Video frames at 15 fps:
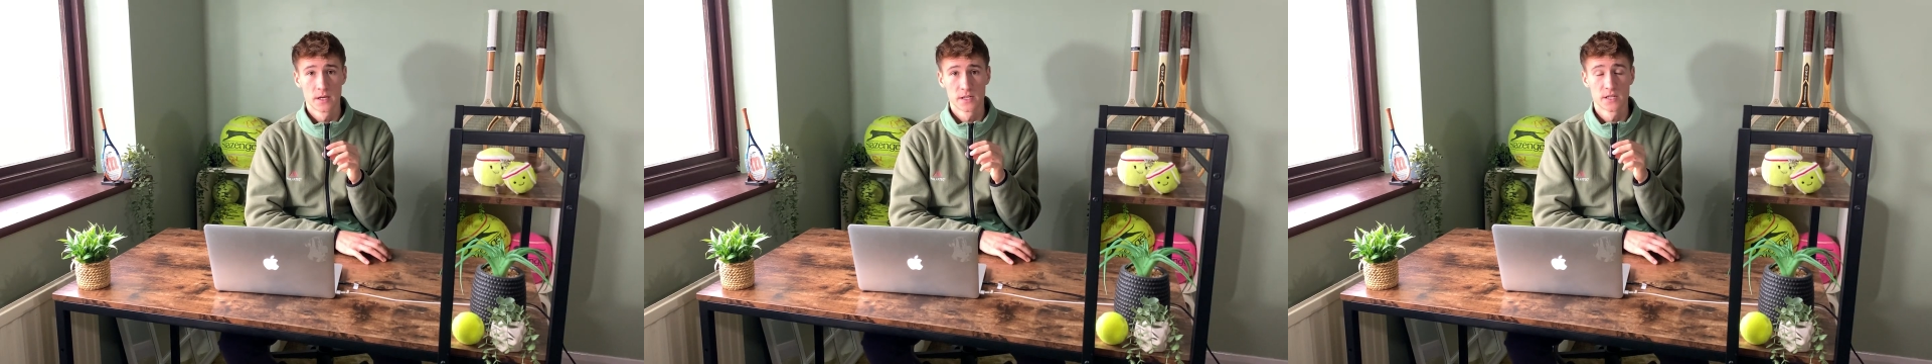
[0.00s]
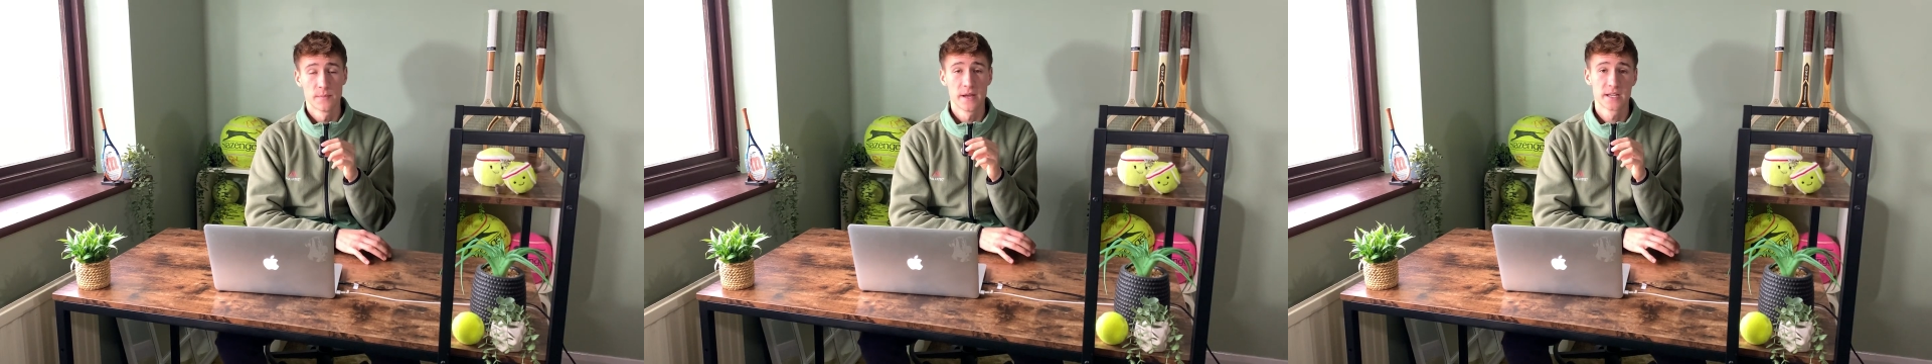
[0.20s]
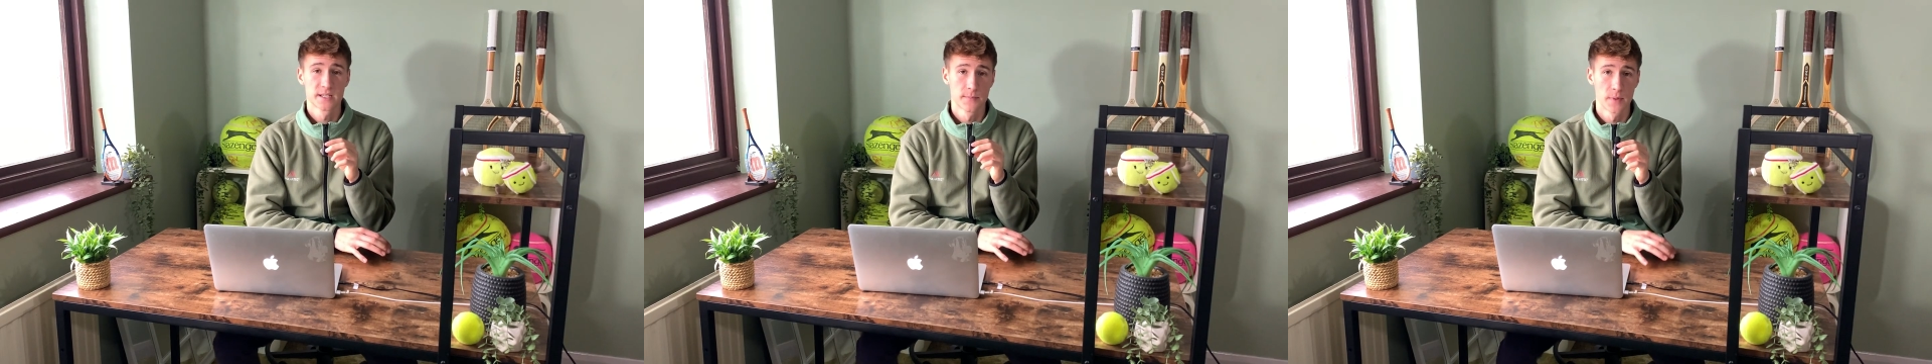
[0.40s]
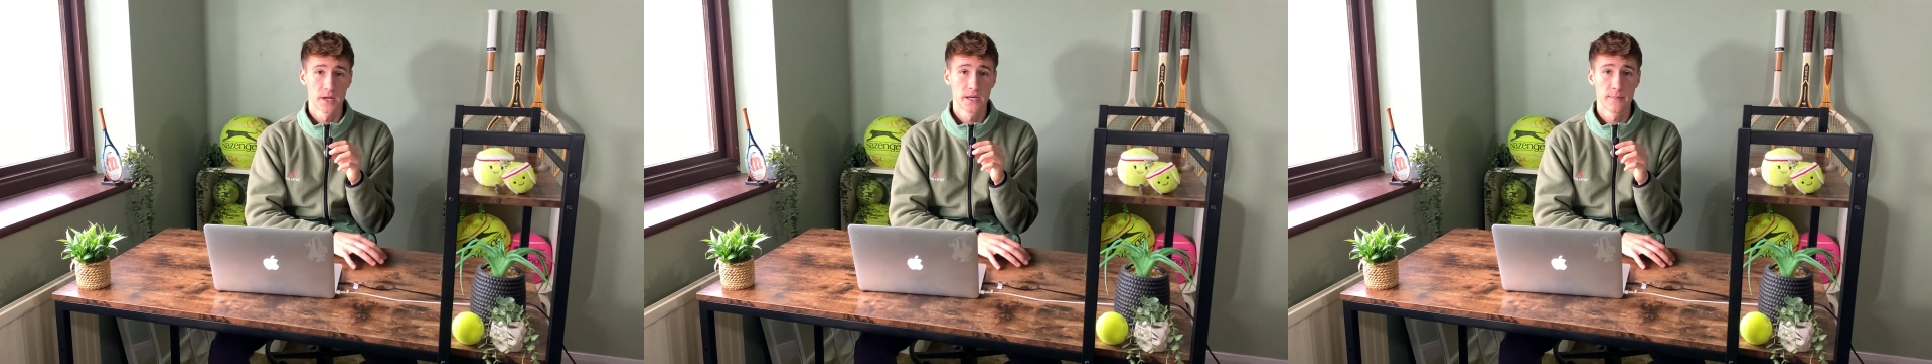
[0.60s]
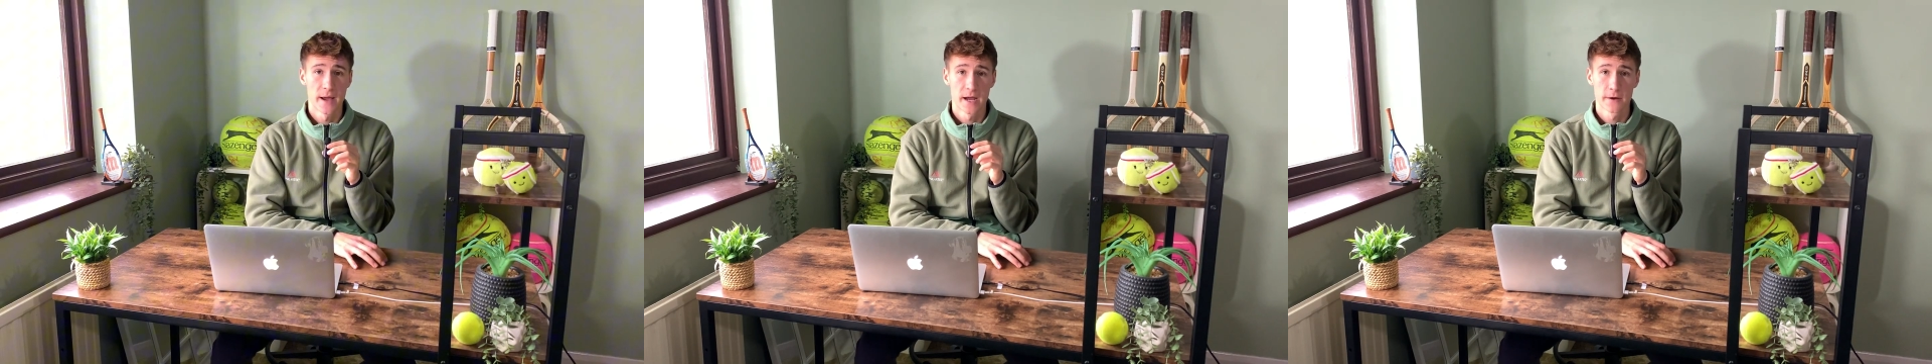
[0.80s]
to make some
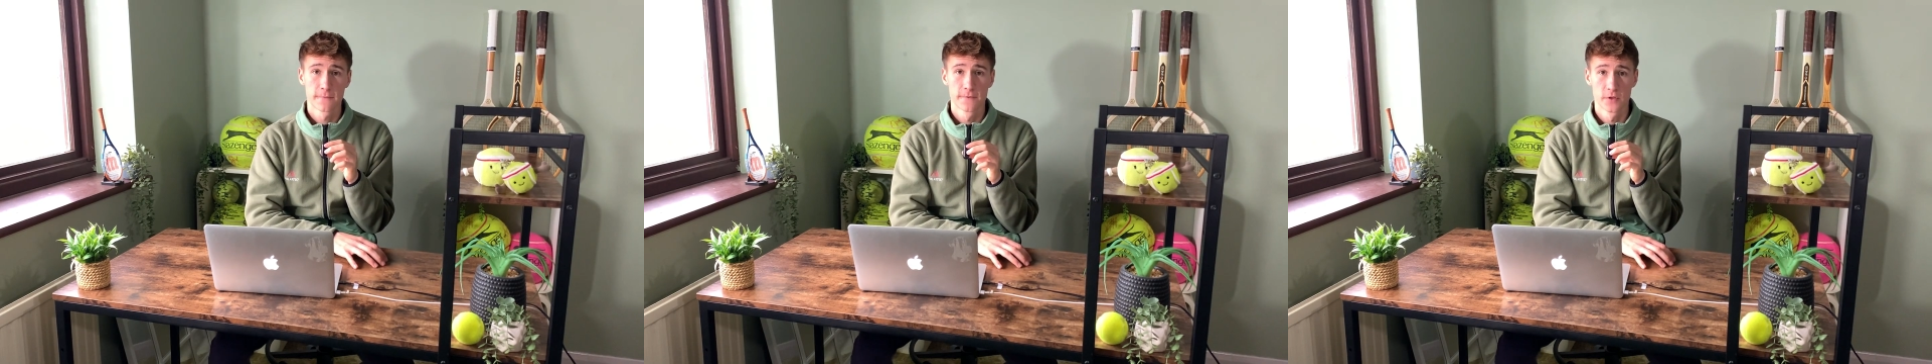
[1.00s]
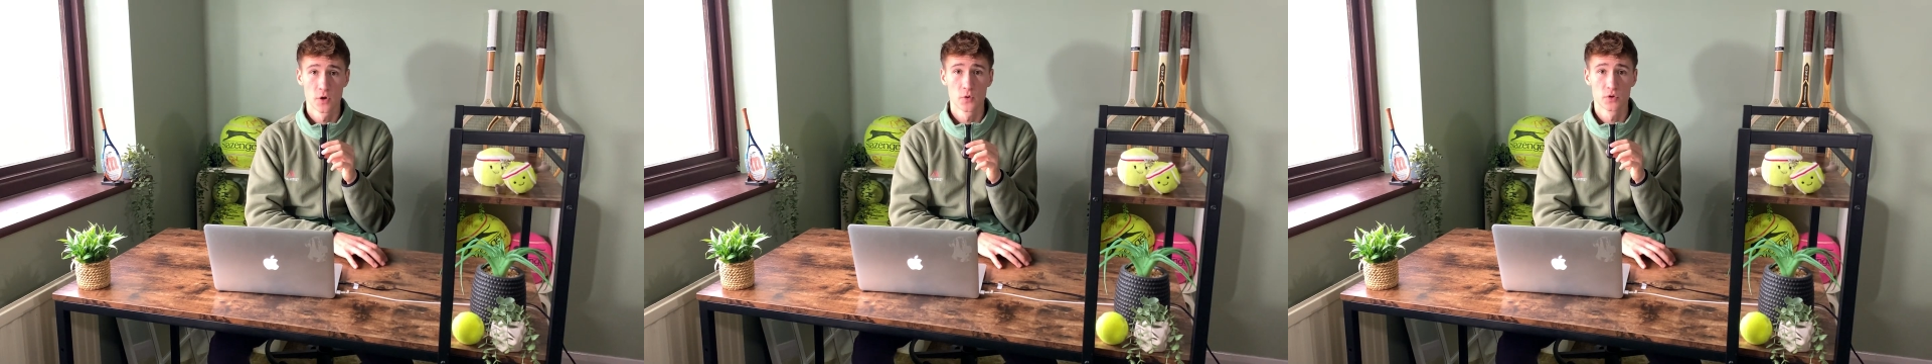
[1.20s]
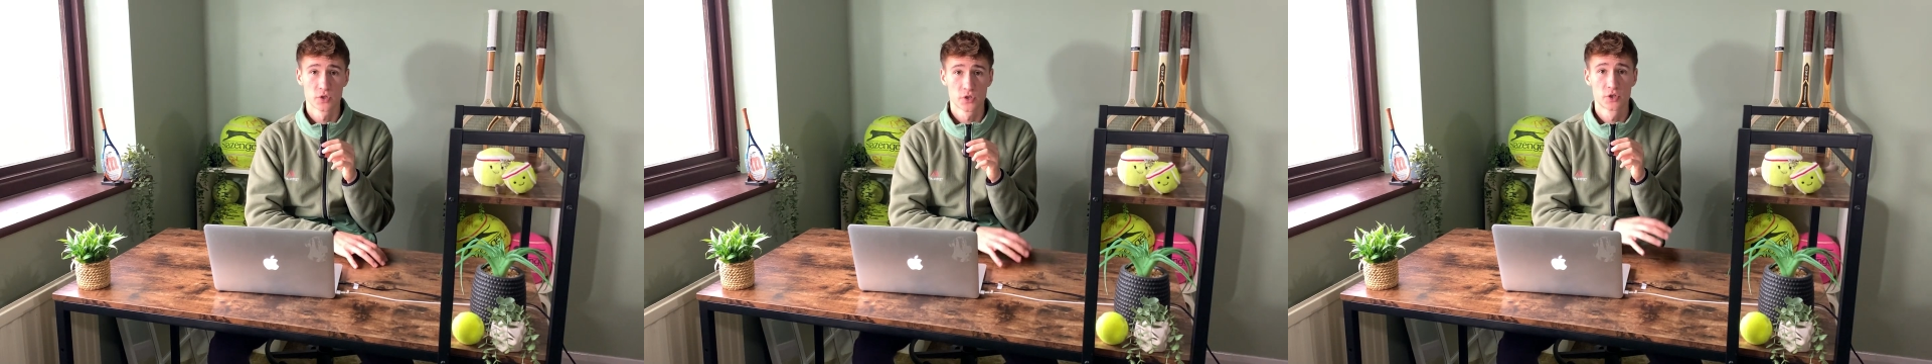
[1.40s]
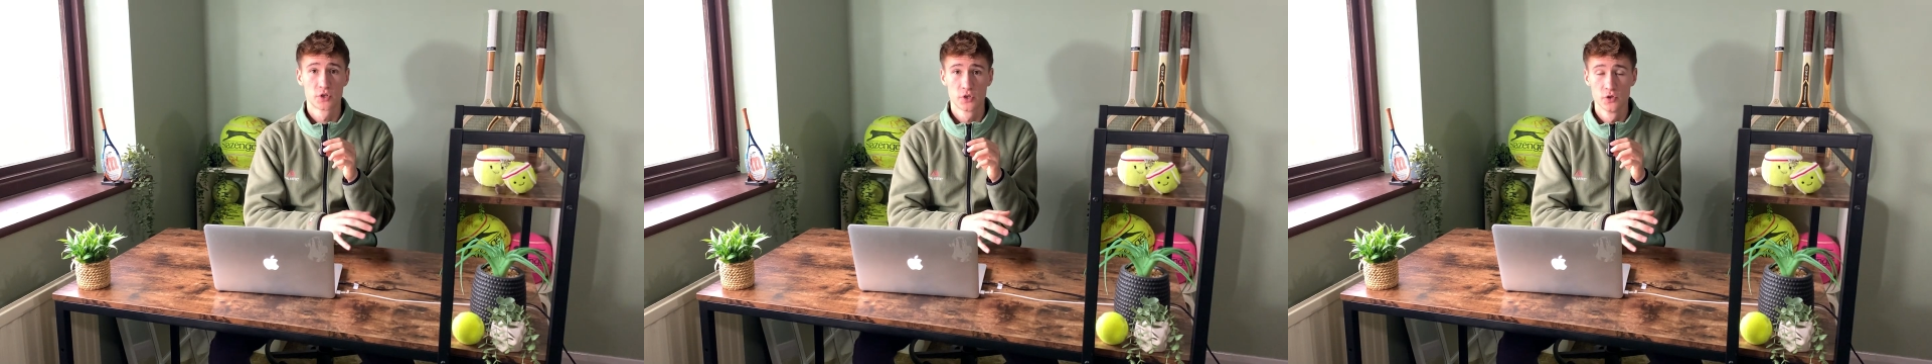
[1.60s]
money back for those,